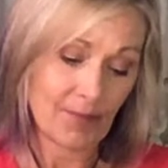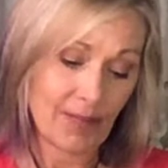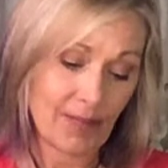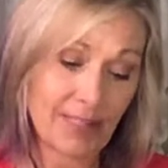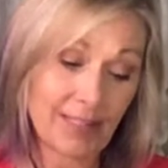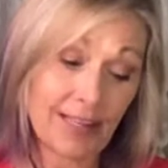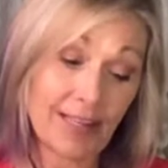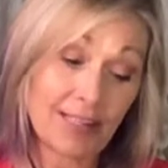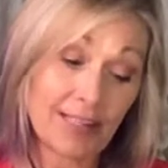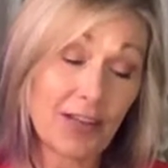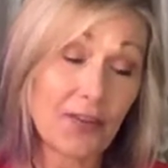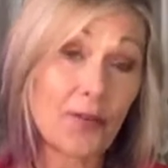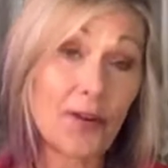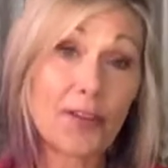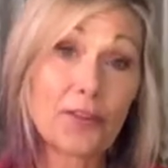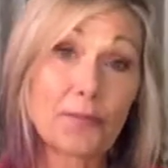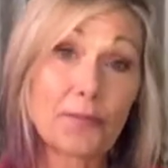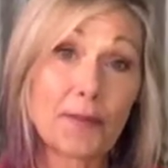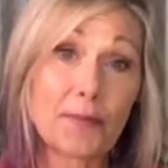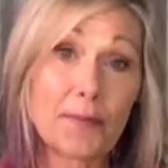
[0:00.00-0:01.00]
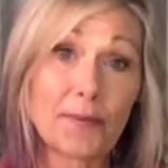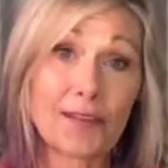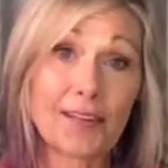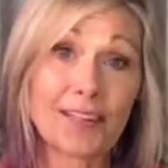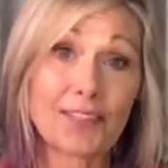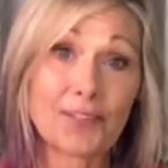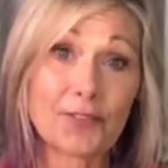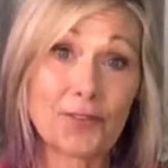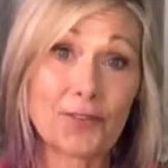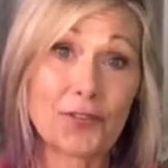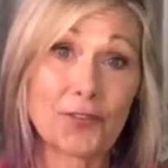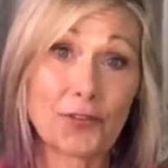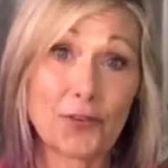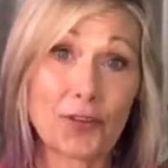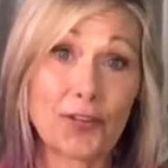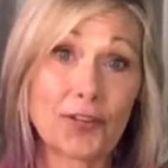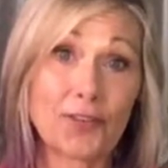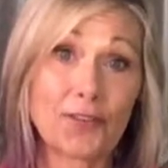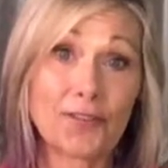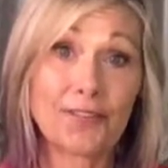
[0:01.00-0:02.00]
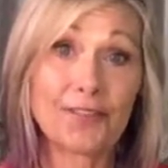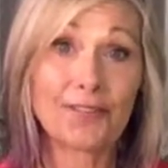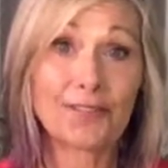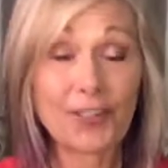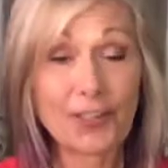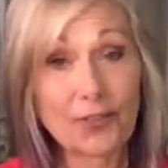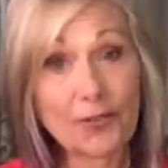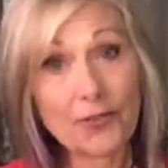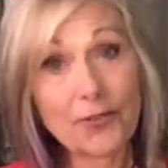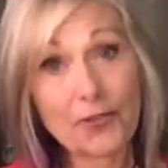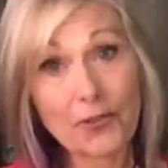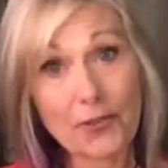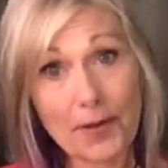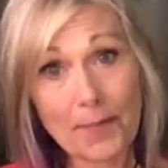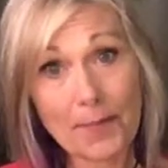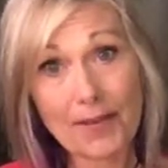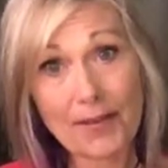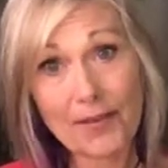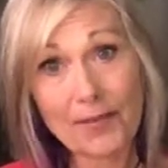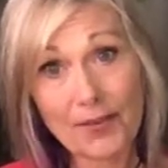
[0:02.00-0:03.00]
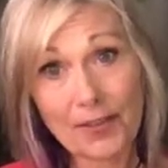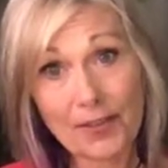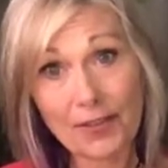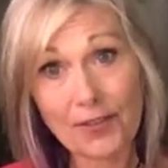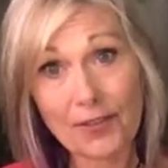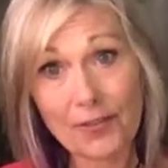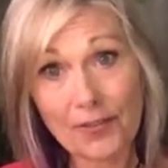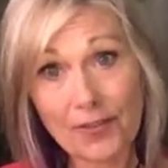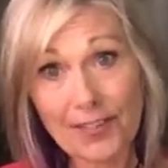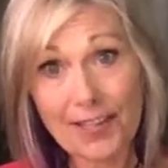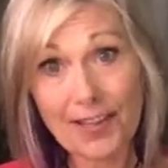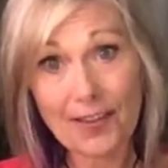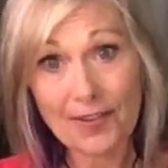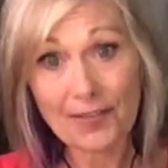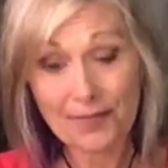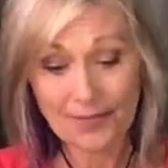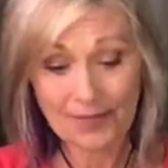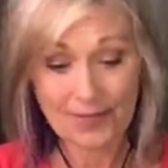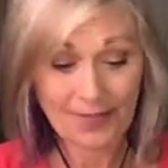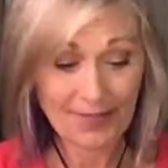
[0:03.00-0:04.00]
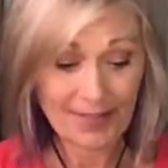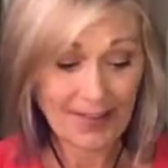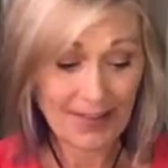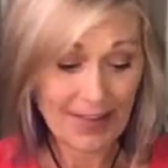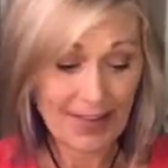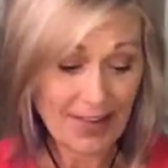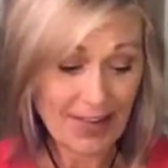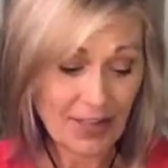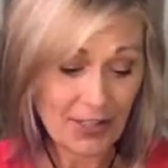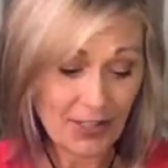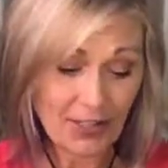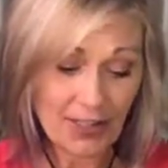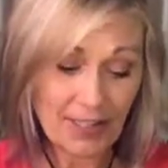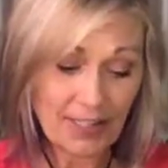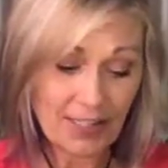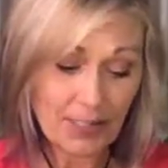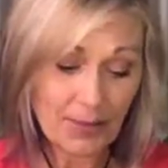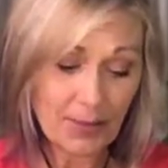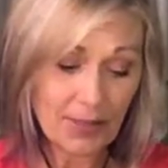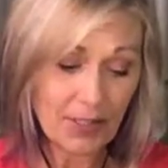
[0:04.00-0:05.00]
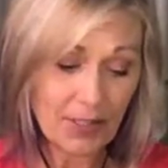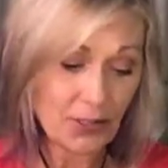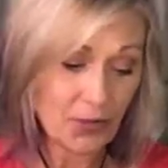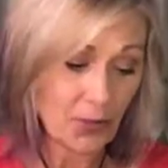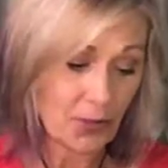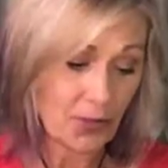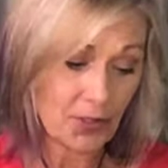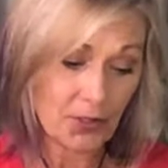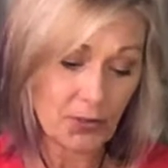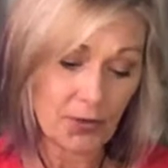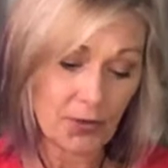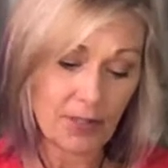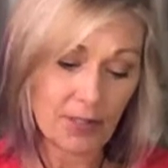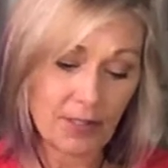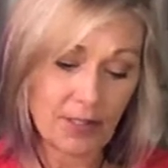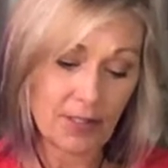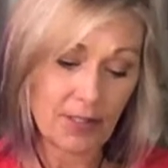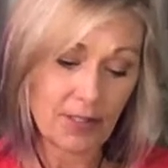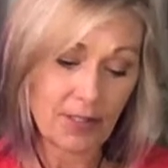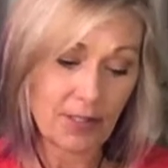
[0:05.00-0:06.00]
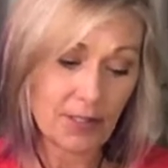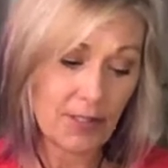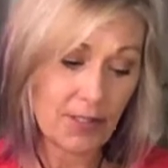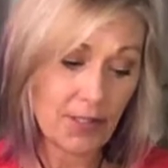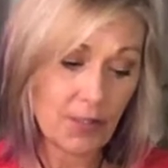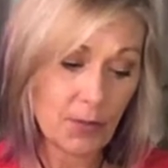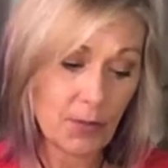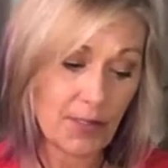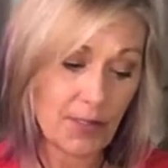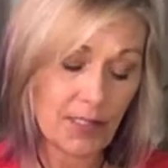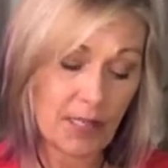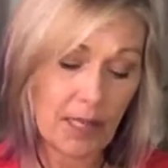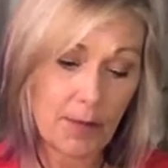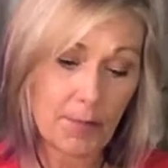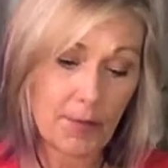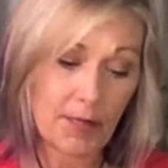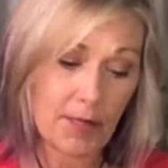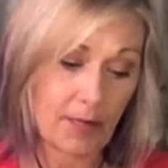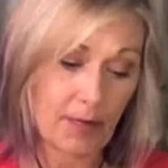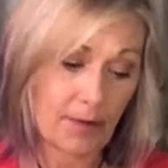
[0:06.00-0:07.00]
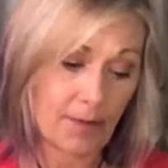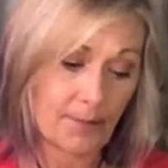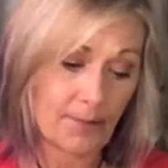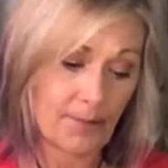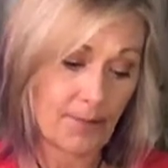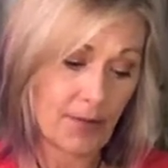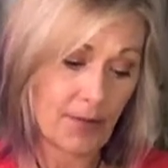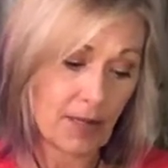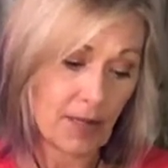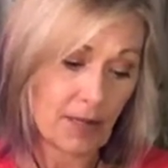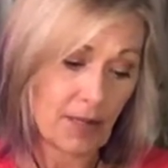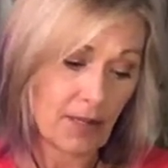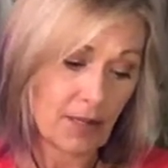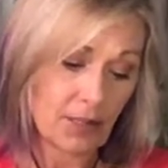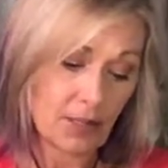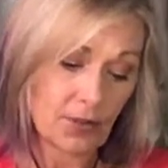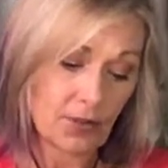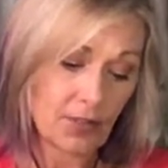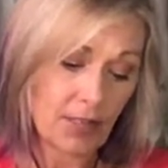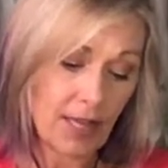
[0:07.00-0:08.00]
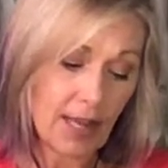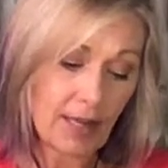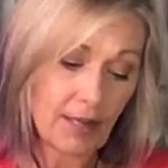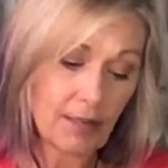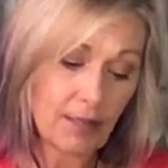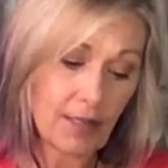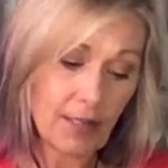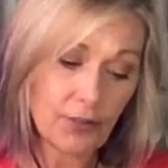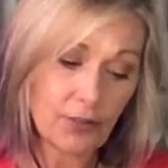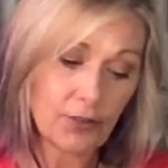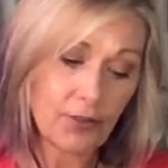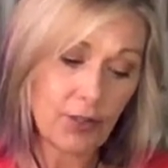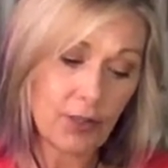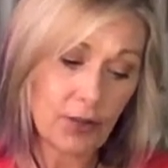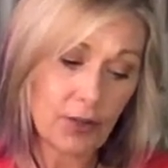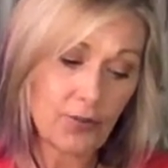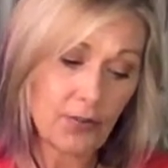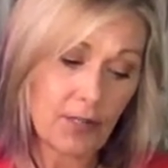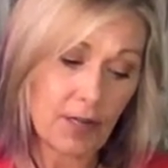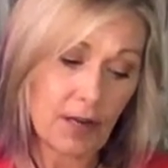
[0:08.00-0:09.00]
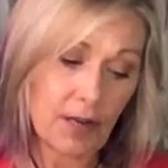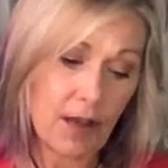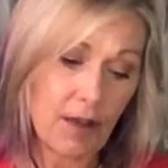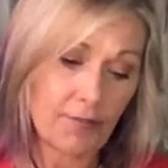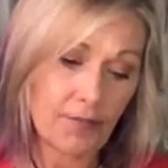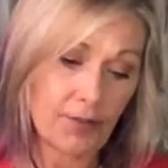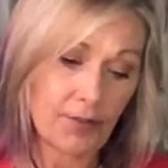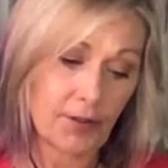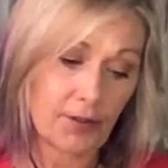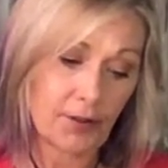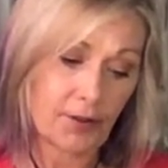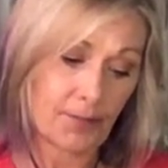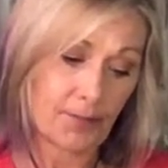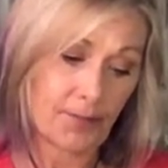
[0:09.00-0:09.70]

Because that's how other people get to enjoy you, when you enjoy being with your own self. So let's see what the Two of Swords is. This is what's coming in. So it's kind of like you're closing off here.